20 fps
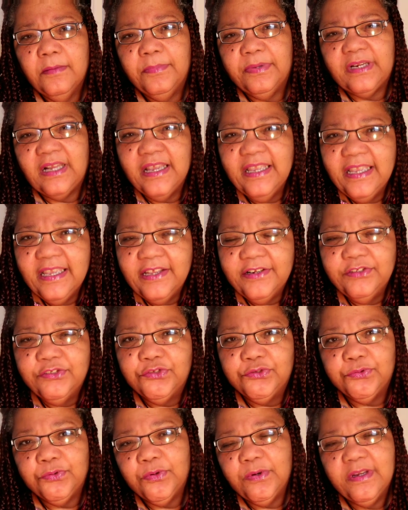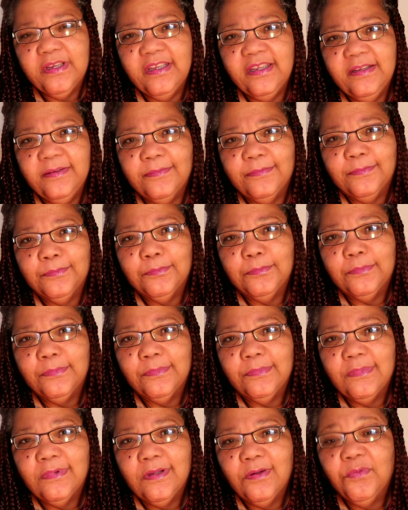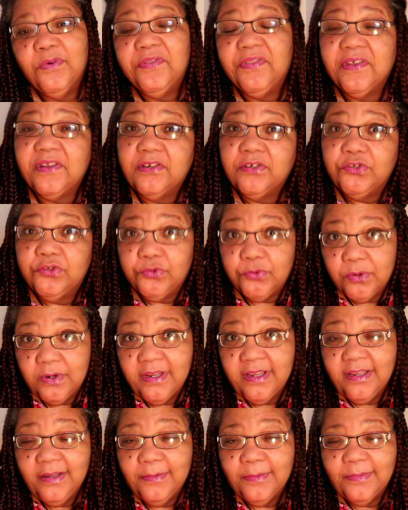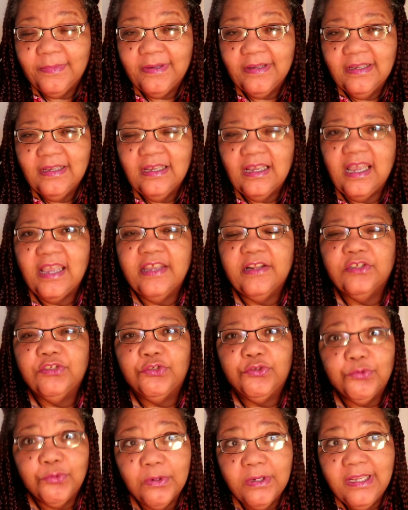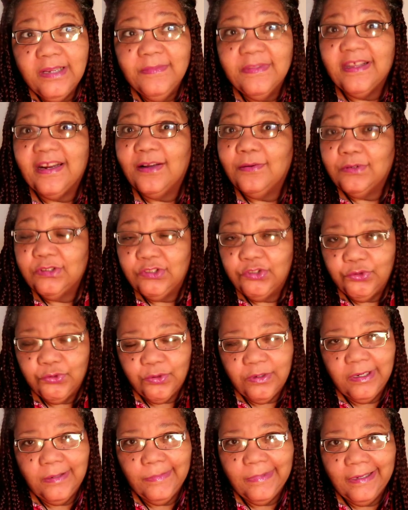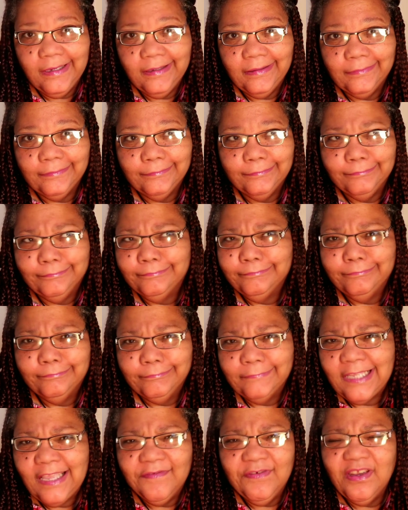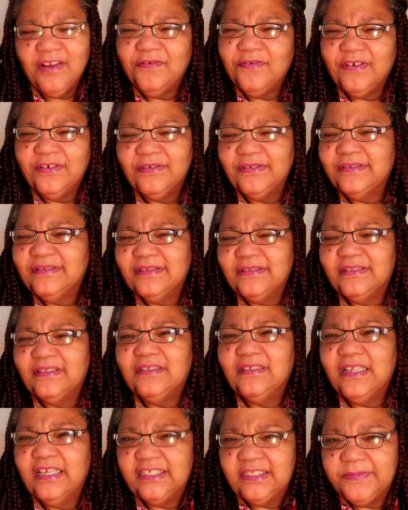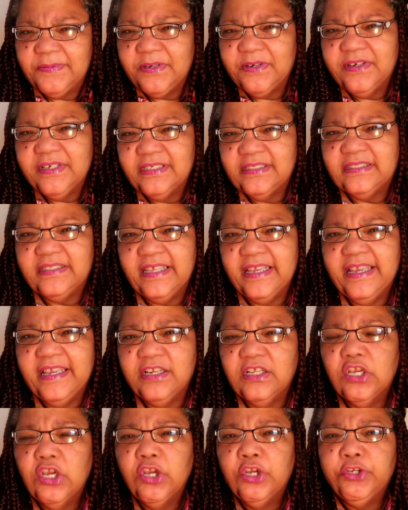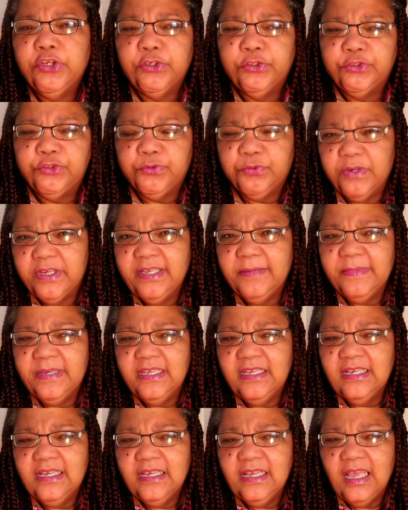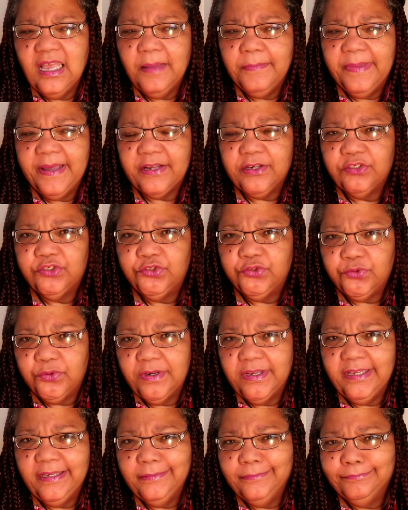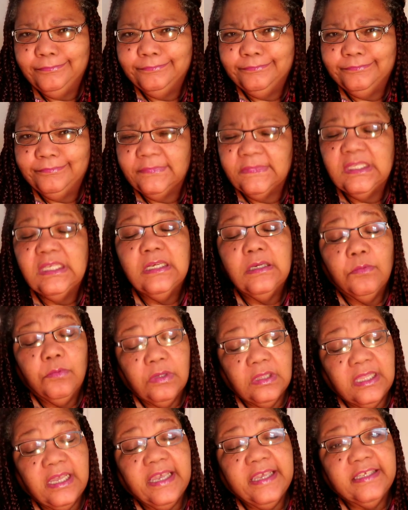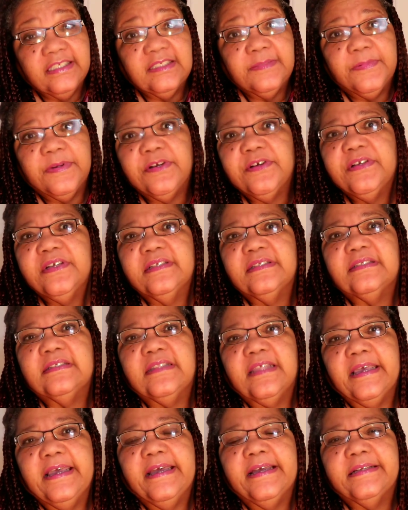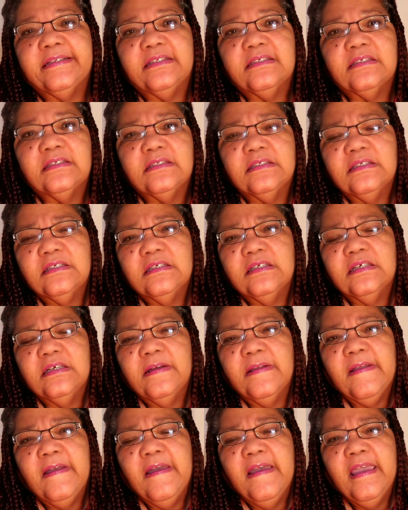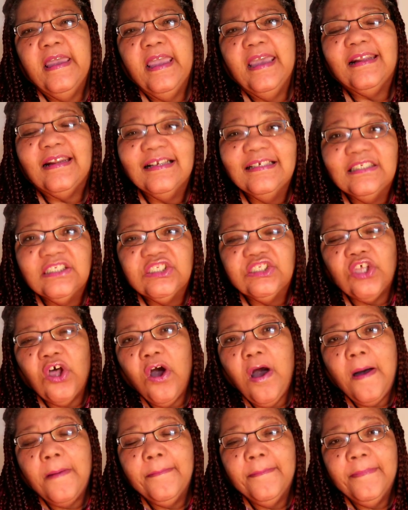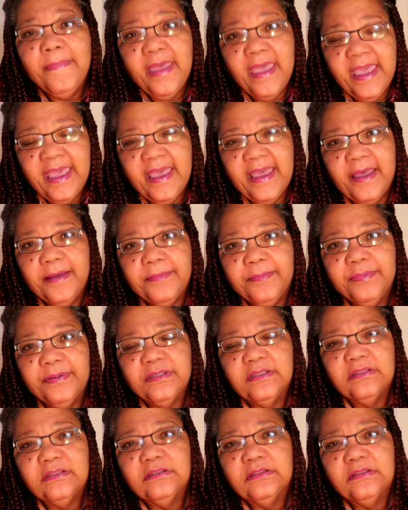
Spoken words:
But I had a dream within a dream. I had a dream that I was dreaming. Have you ever experienced that? You're dreaming about a dream? Well, I experienced that. And I saw a map